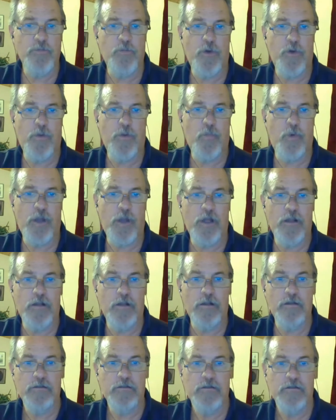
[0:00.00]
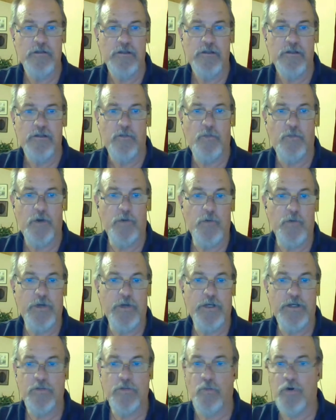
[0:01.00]
went well, what do we
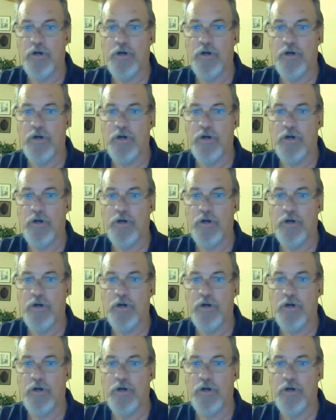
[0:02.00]
need to work